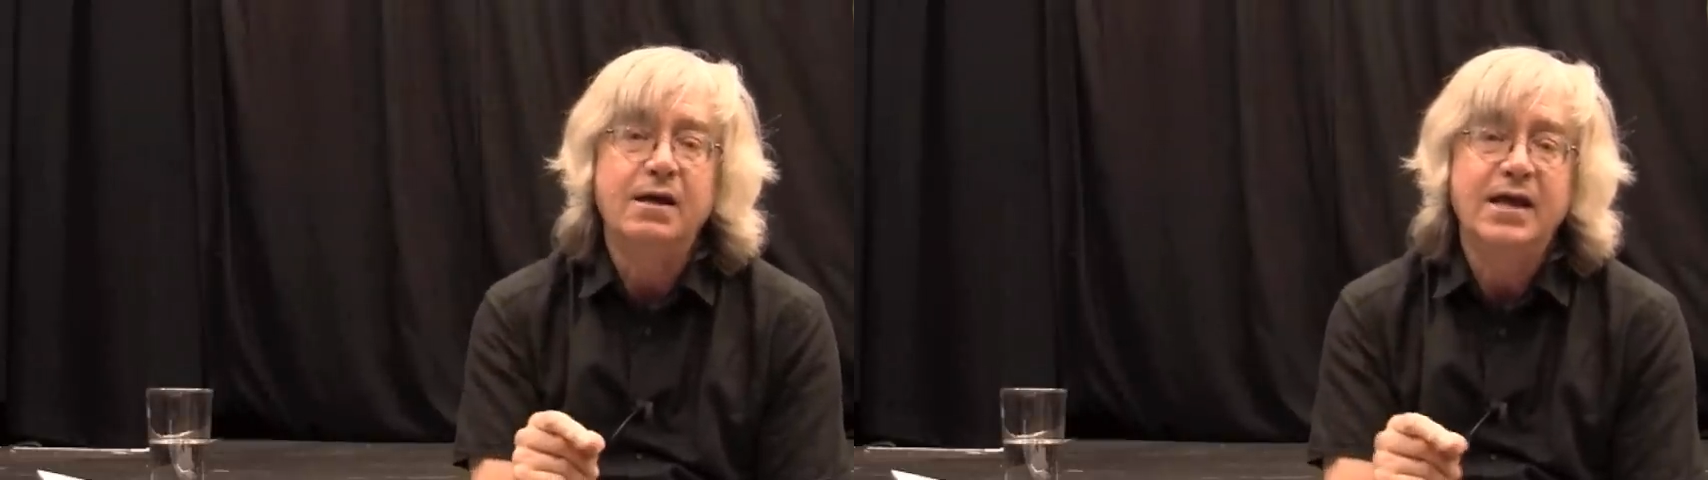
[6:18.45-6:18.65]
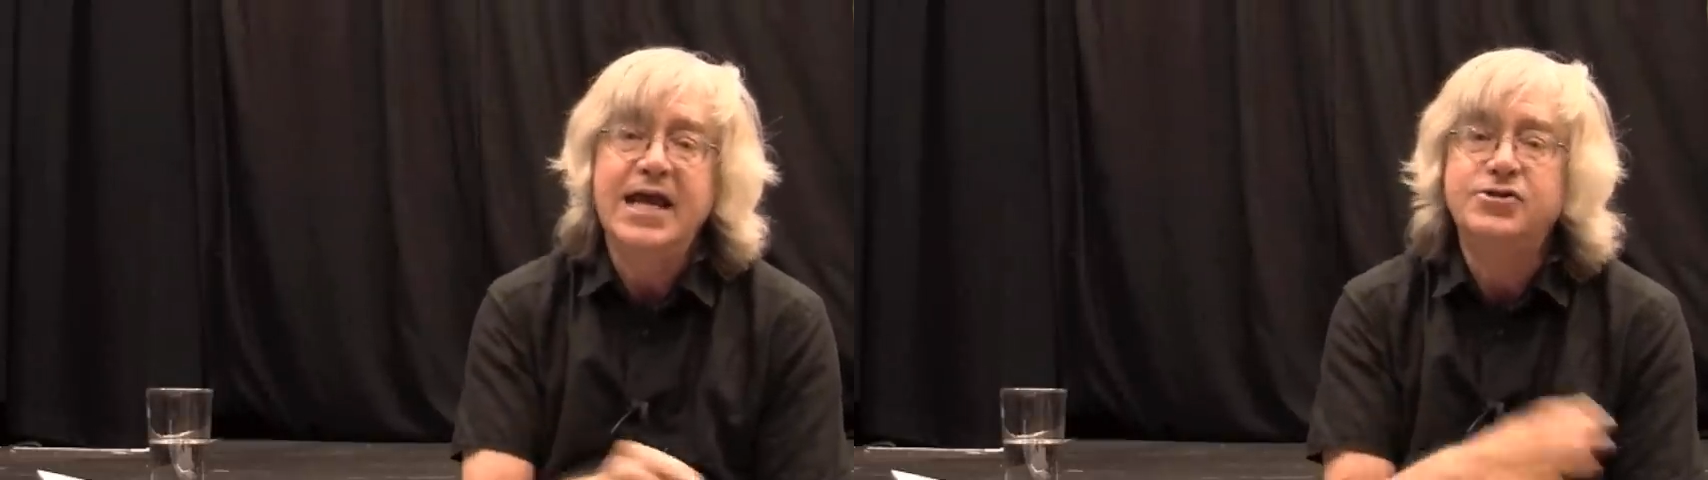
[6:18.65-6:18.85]

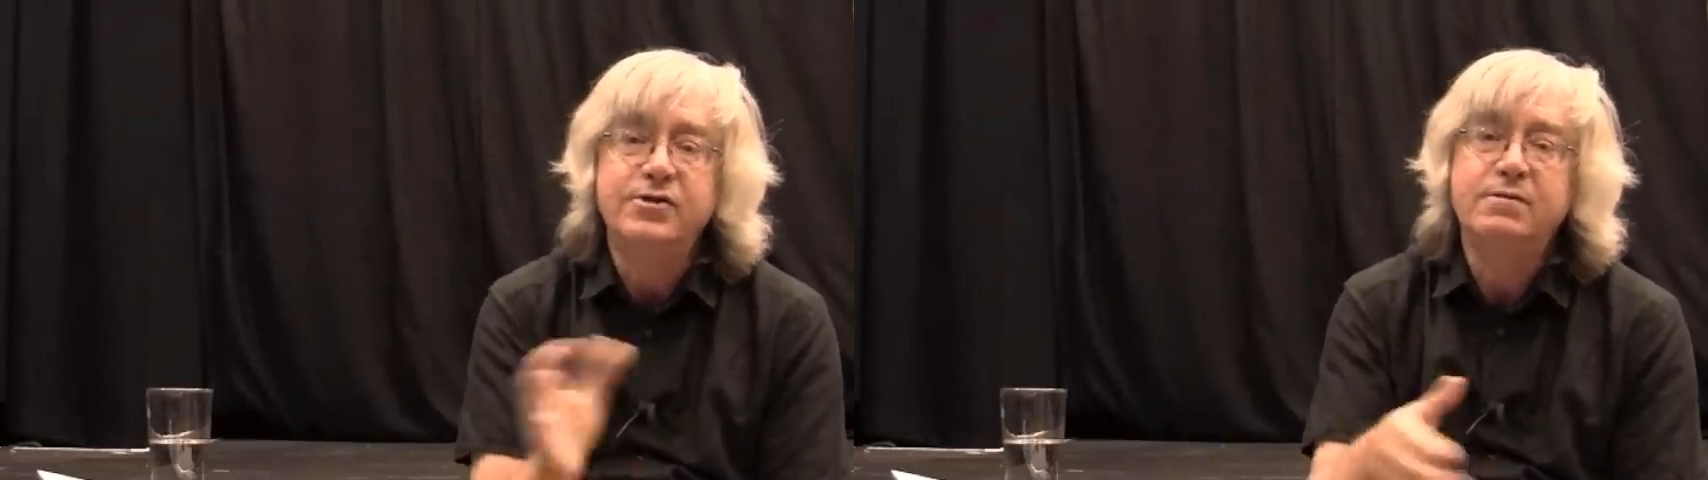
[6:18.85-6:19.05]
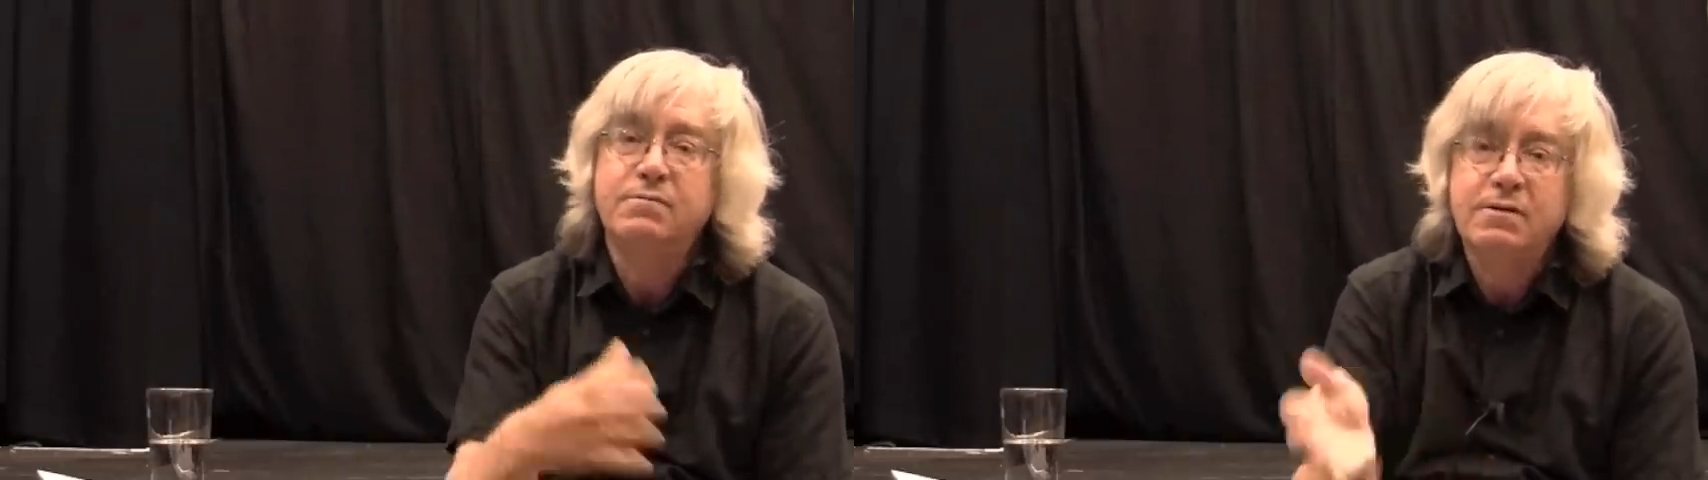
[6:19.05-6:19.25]

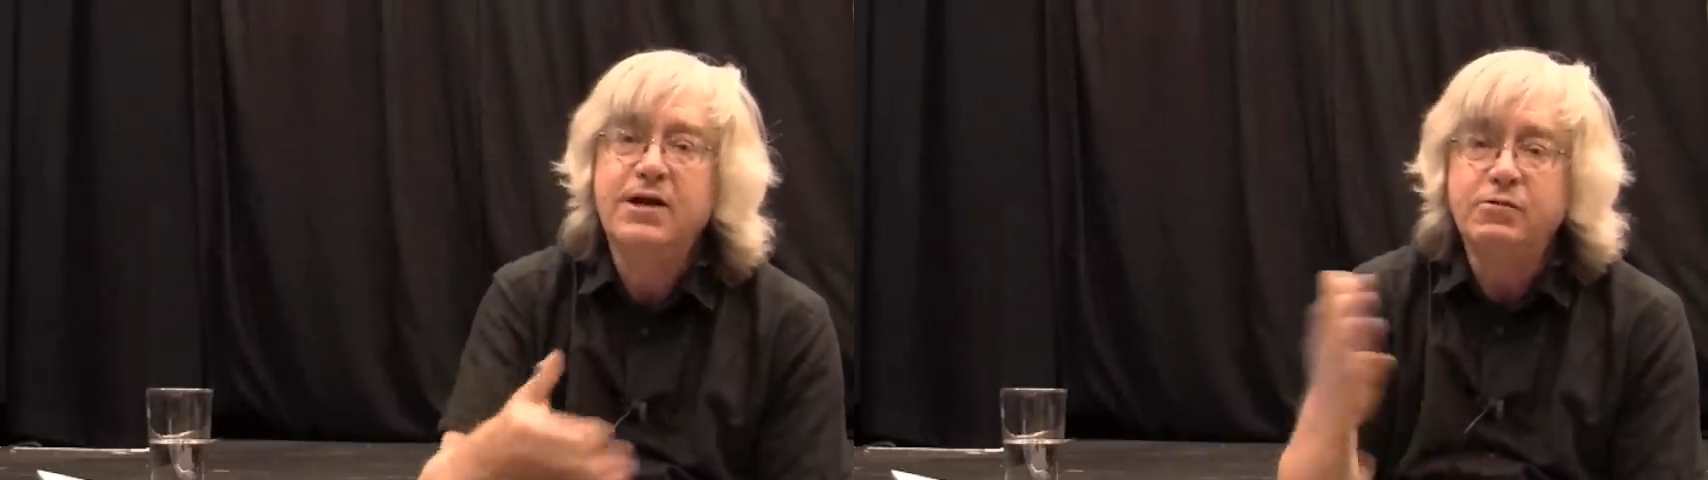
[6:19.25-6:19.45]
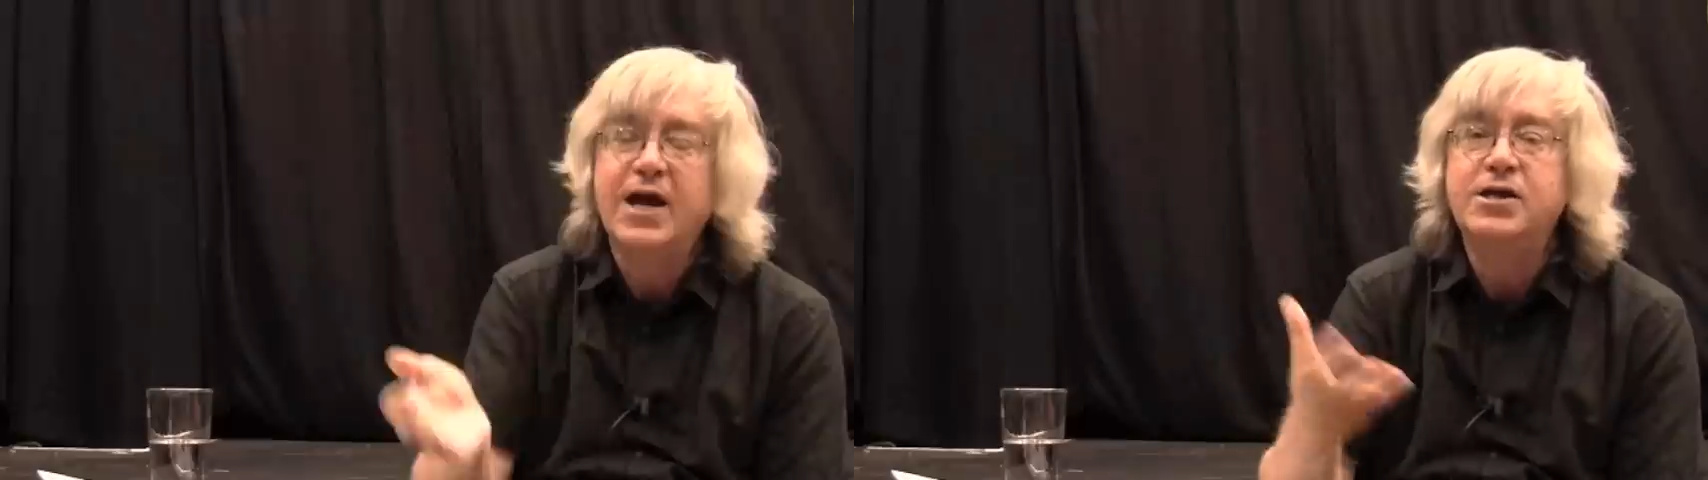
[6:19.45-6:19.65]
later it,
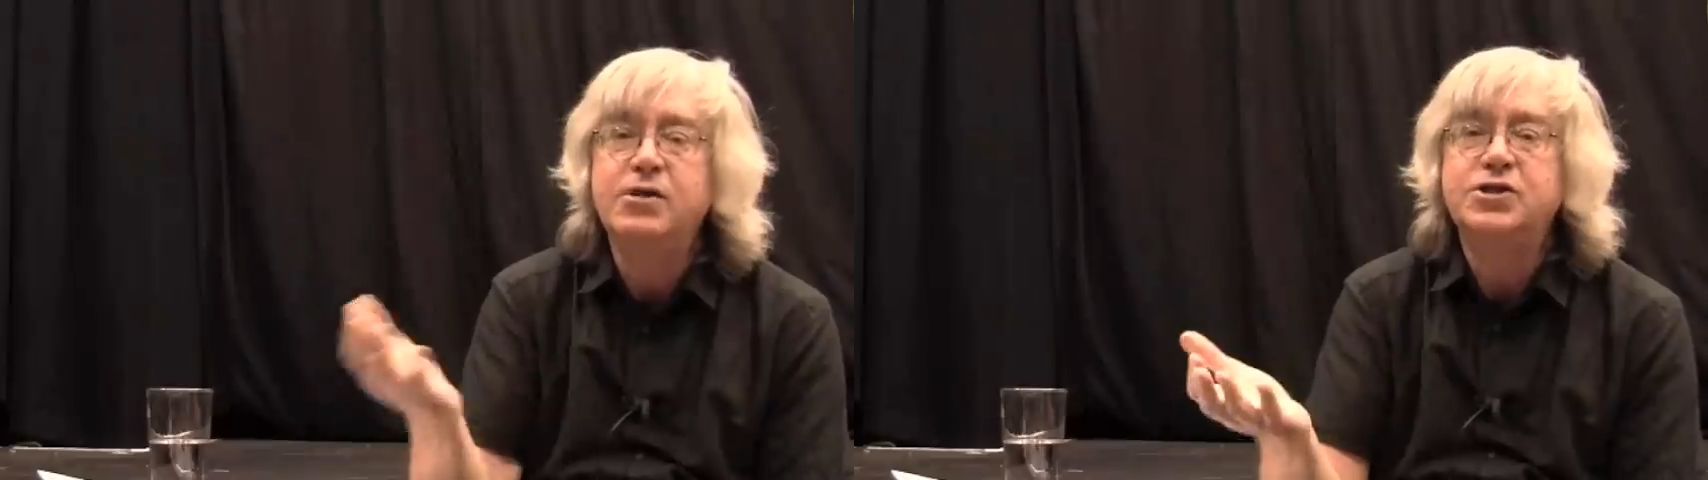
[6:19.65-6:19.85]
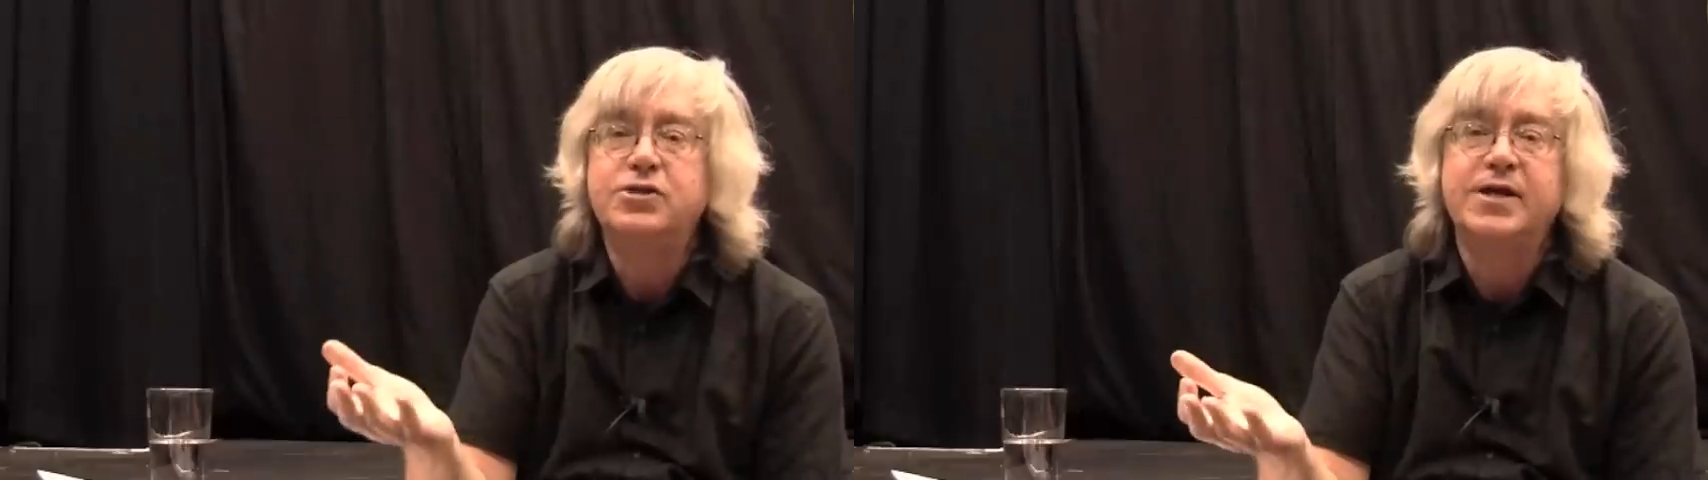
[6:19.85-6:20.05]
they will get
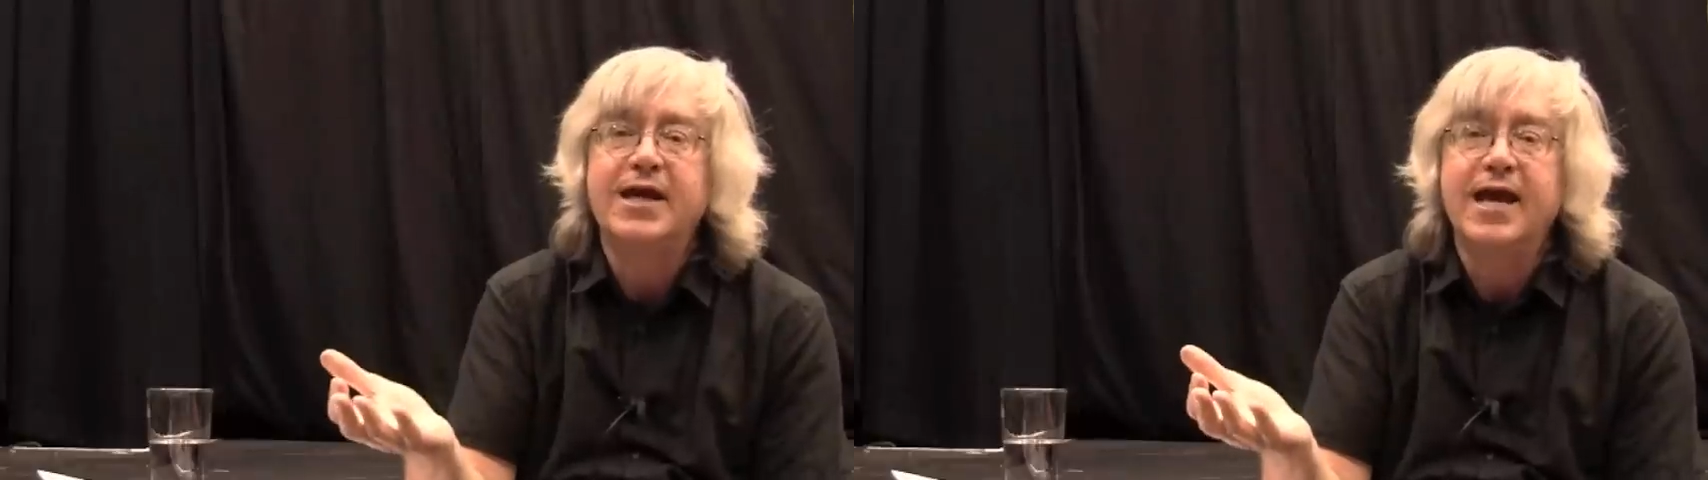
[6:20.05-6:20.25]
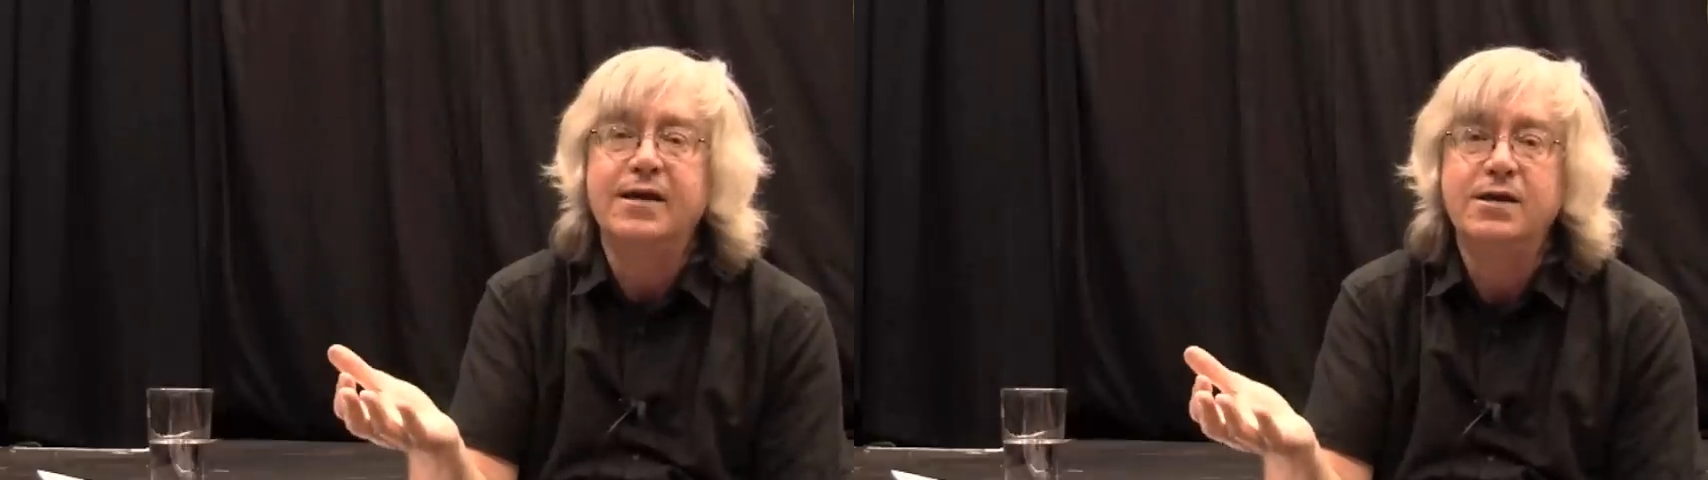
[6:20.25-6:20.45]
used to it
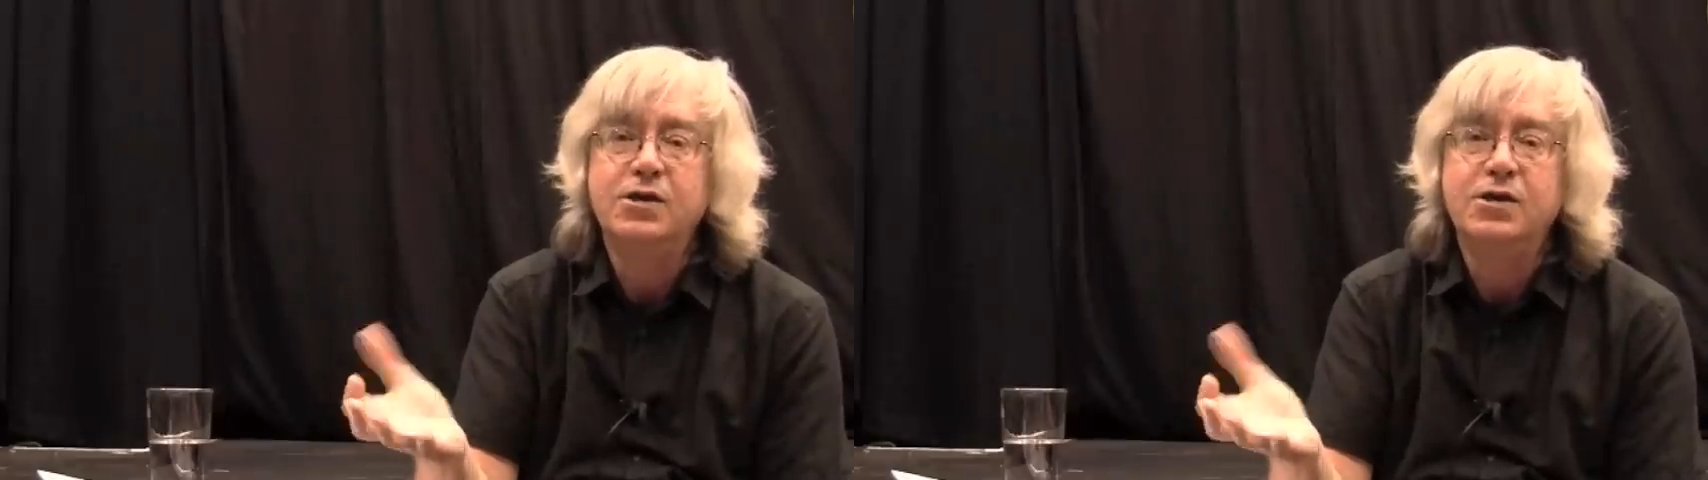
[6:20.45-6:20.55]
again.